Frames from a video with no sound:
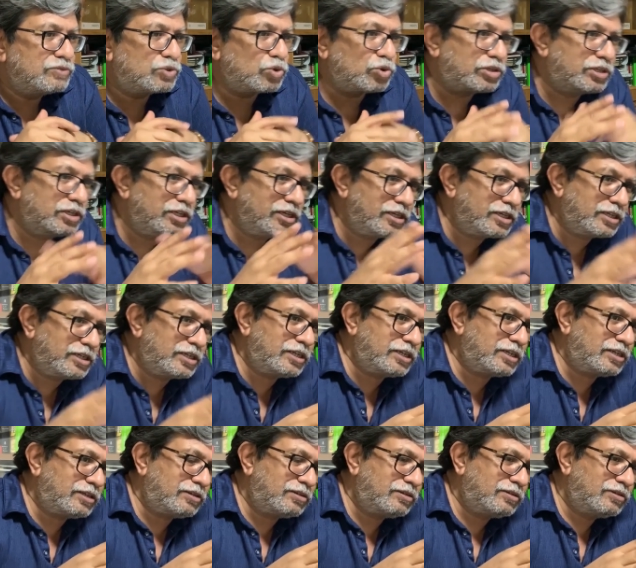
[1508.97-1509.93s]
So,
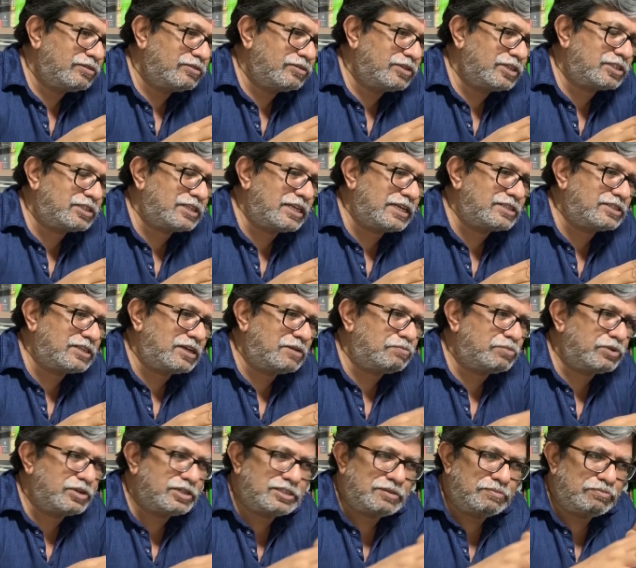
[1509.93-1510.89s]
here this
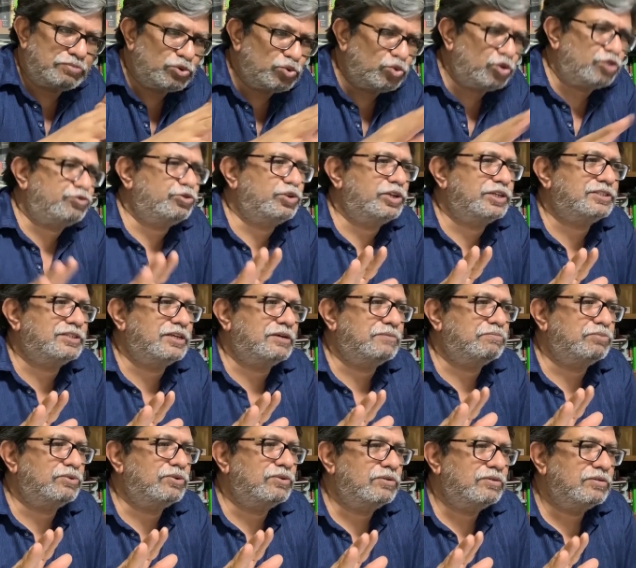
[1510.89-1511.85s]
example is a beautiful
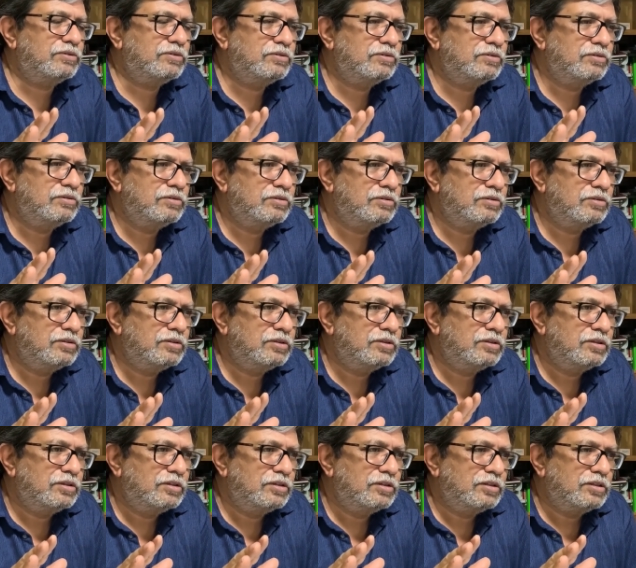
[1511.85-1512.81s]
example
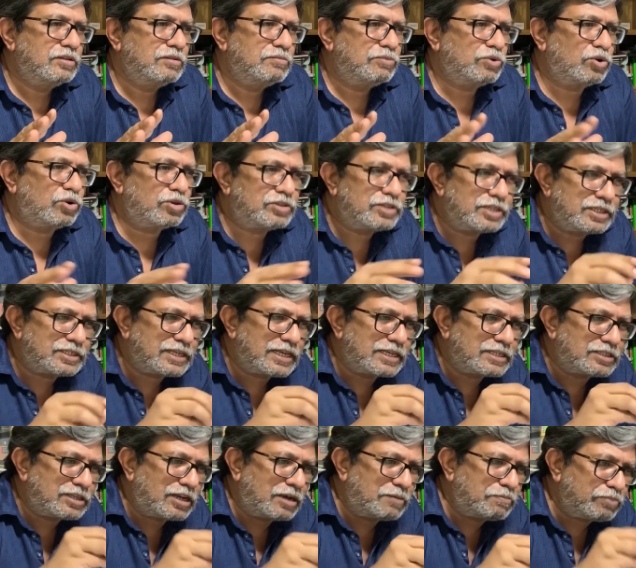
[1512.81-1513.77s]
because this
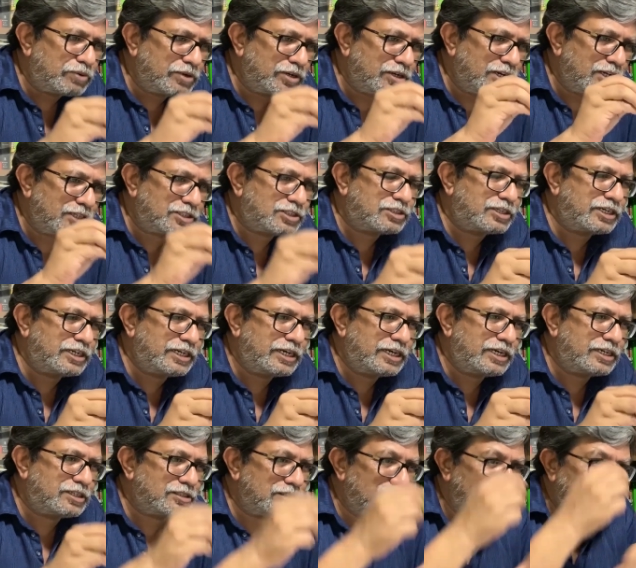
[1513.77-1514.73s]
example
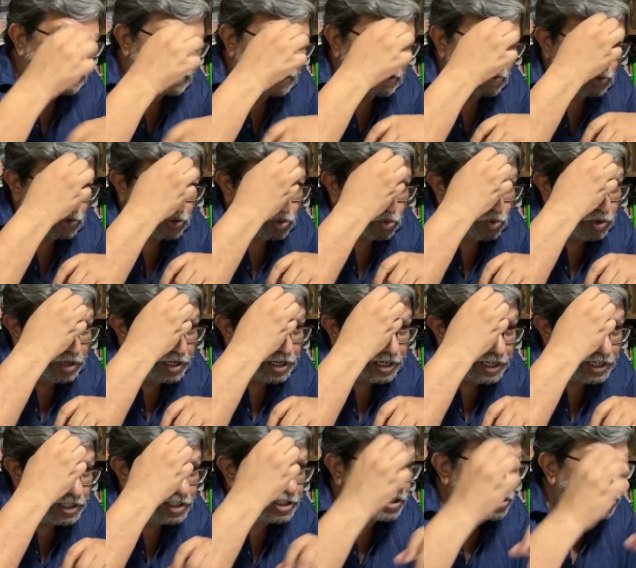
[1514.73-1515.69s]
illustrates that there was no
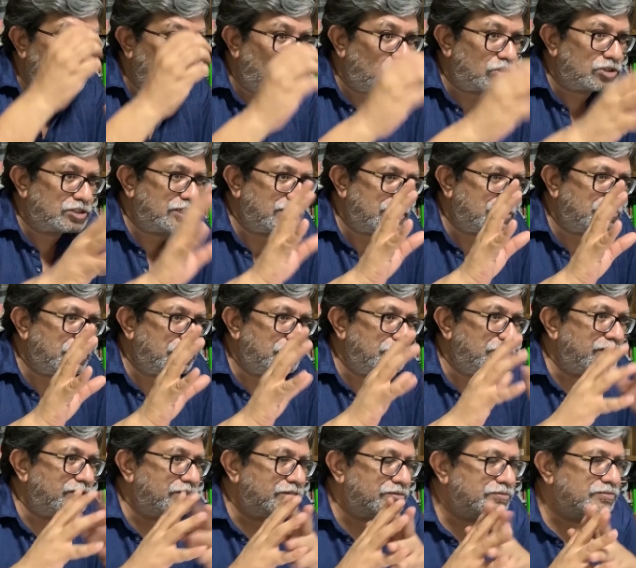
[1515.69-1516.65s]
intention to cause death,
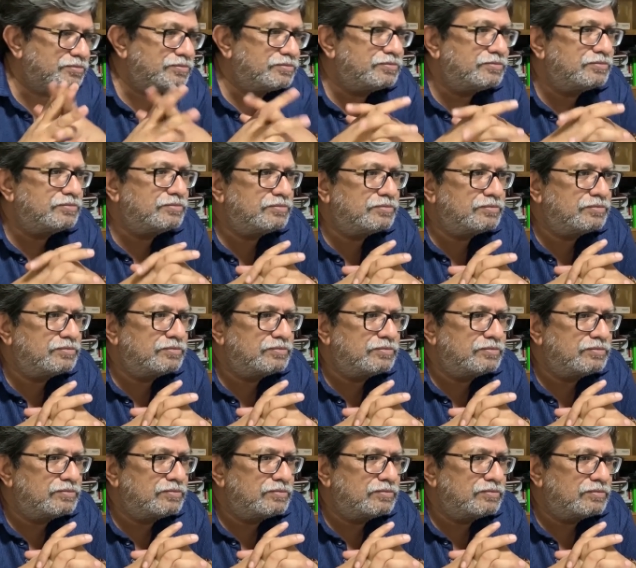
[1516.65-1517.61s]
maybe.
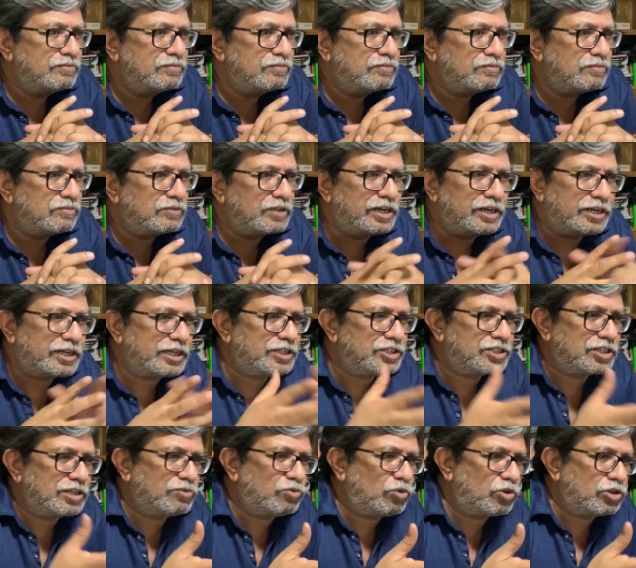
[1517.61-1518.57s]
The
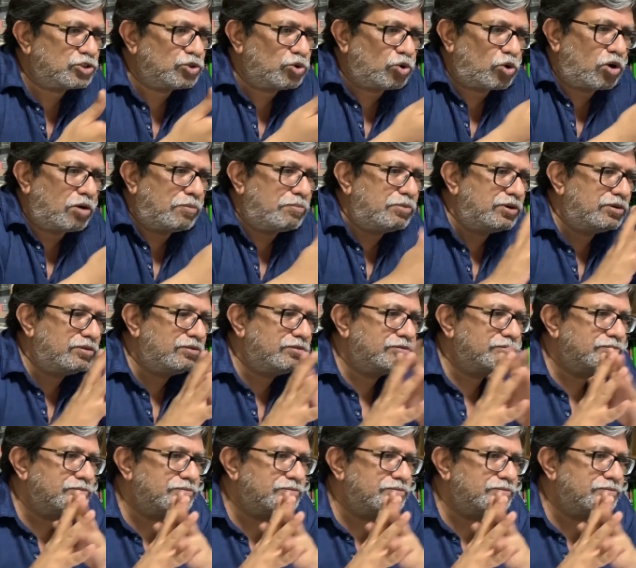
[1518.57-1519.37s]
intention was to rob.